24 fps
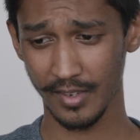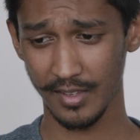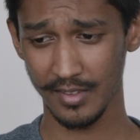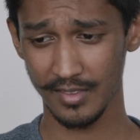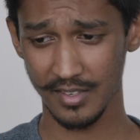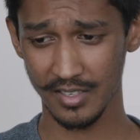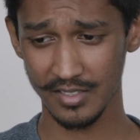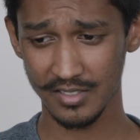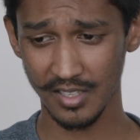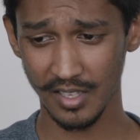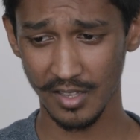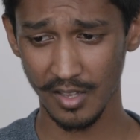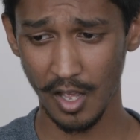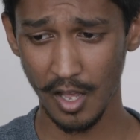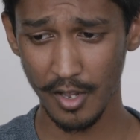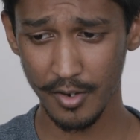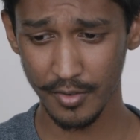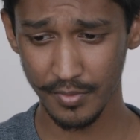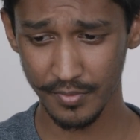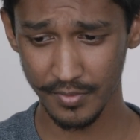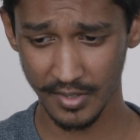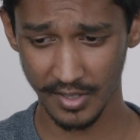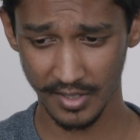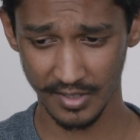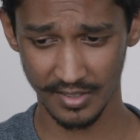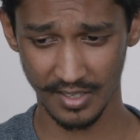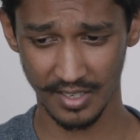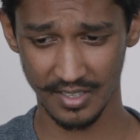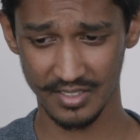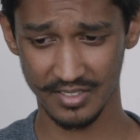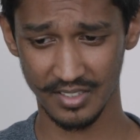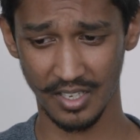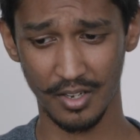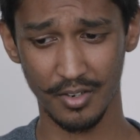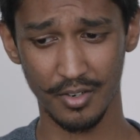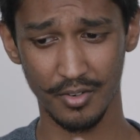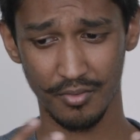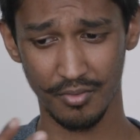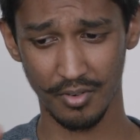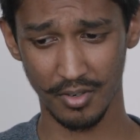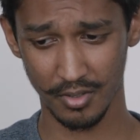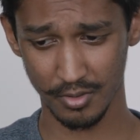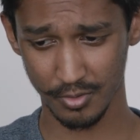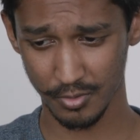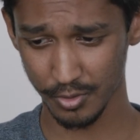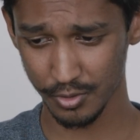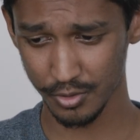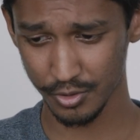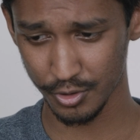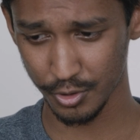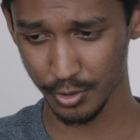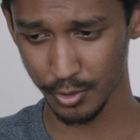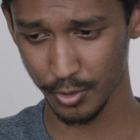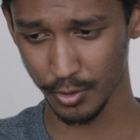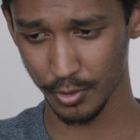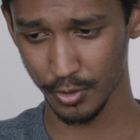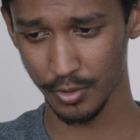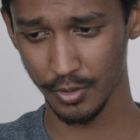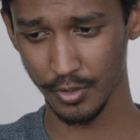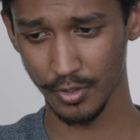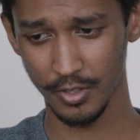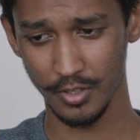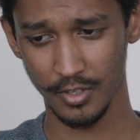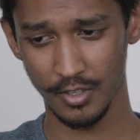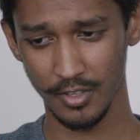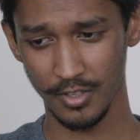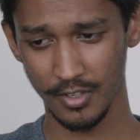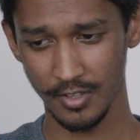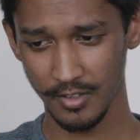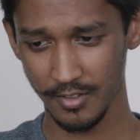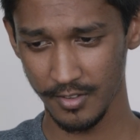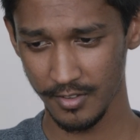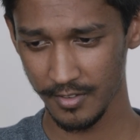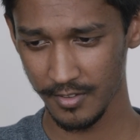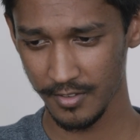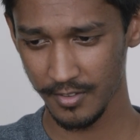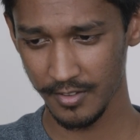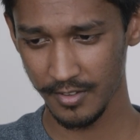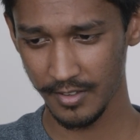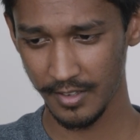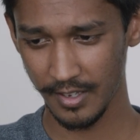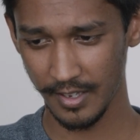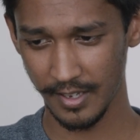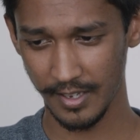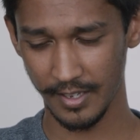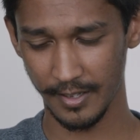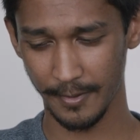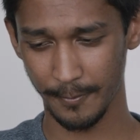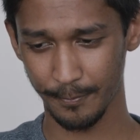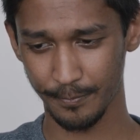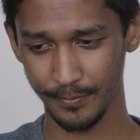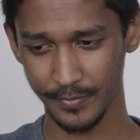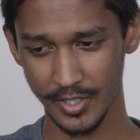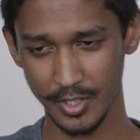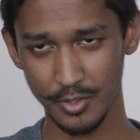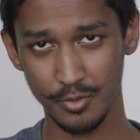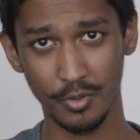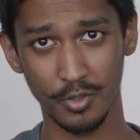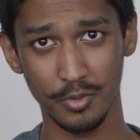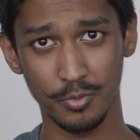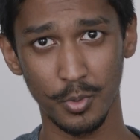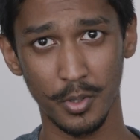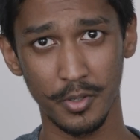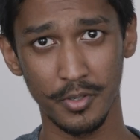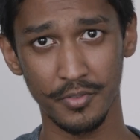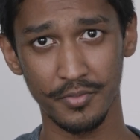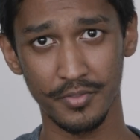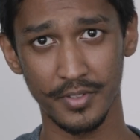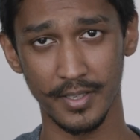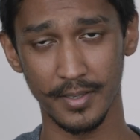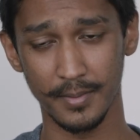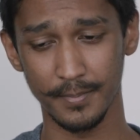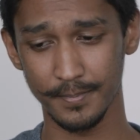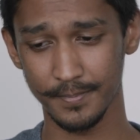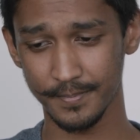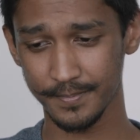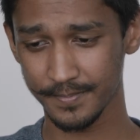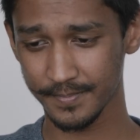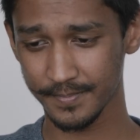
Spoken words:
there's a lot of things that is out of our control. And this was one of them.